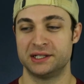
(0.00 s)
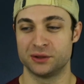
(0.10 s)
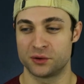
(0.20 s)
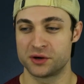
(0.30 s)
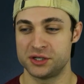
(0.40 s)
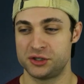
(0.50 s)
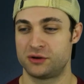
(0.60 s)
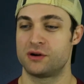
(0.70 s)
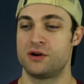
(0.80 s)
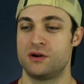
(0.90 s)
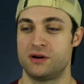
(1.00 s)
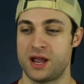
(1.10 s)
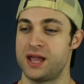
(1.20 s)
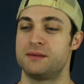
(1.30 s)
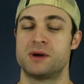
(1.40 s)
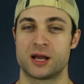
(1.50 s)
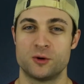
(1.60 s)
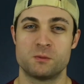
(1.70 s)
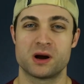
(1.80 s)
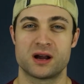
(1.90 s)
Laurie Strode and
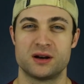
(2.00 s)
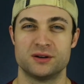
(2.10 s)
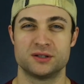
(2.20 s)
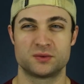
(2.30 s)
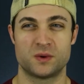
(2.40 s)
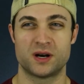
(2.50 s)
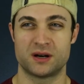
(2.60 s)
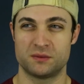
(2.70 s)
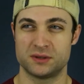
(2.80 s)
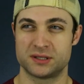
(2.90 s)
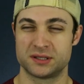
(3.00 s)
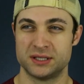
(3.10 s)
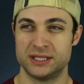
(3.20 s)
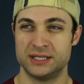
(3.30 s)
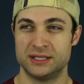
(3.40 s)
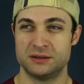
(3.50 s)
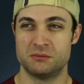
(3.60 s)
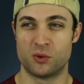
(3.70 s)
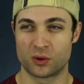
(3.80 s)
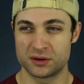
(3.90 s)
Michael Myers where it was
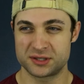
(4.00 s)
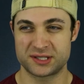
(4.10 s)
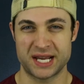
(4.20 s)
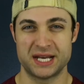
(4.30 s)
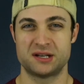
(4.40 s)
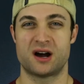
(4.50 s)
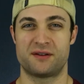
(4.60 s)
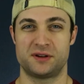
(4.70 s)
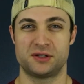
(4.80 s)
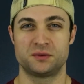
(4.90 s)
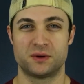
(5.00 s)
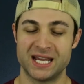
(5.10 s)
more standoffish.